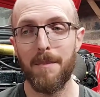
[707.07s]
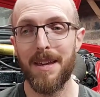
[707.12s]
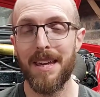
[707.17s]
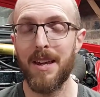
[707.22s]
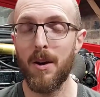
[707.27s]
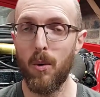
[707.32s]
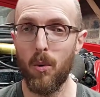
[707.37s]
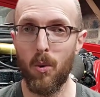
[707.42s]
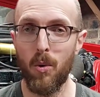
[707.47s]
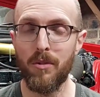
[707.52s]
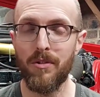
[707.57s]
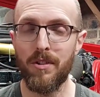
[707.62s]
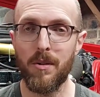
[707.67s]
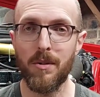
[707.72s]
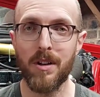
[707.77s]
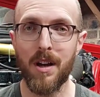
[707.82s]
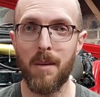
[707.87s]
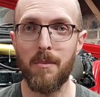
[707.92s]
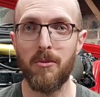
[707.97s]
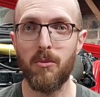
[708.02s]
It also
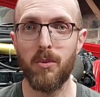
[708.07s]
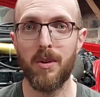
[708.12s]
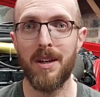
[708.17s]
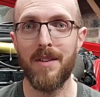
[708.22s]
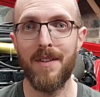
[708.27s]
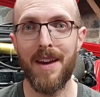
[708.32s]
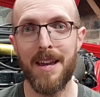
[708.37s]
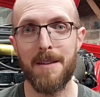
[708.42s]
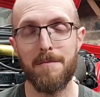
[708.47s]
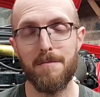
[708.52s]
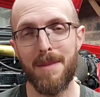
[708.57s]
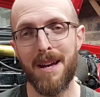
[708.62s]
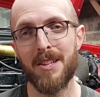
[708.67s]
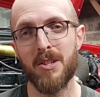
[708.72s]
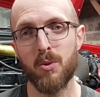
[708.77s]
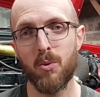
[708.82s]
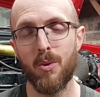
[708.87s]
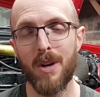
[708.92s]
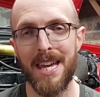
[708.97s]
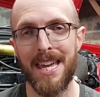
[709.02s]
comes with a
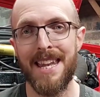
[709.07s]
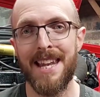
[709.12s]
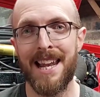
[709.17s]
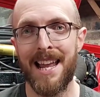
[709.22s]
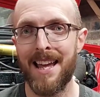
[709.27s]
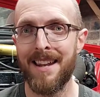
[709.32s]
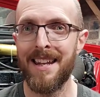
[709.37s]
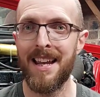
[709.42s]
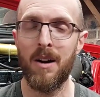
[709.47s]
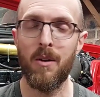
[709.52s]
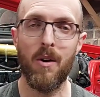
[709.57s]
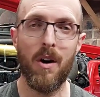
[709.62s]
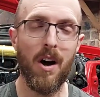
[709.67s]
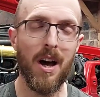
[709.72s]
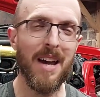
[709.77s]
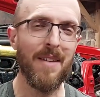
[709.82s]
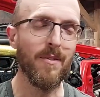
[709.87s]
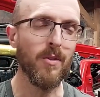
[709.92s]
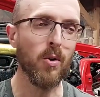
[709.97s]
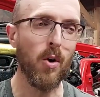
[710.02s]
metal inlet. Now, I
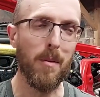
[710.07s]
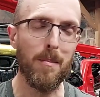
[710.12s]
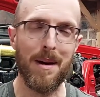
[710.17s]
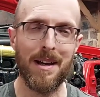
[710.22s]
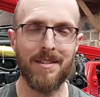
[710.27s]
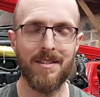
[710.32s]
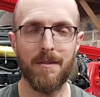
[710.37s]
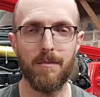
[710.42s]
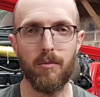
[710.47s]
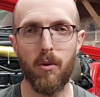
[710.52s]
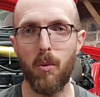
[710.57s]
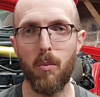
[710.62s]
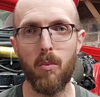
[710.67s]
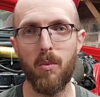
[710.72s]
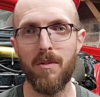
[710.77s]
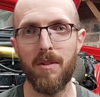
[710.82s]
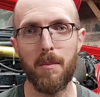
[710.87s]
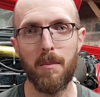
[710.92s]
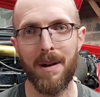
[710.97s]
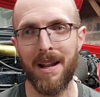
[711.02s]
haven't got a massive problem
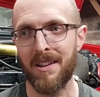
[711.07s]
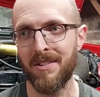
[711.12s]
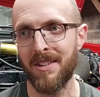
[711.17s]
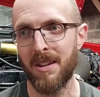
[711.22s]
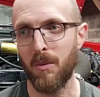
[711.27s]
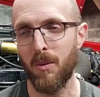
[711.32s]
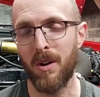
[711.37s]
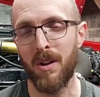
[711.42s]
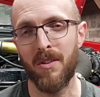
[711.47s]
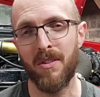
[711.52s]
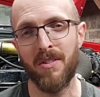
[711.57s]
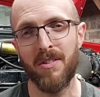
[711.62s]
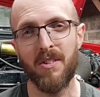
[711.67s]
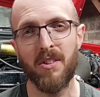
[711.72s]
with the plastic ones.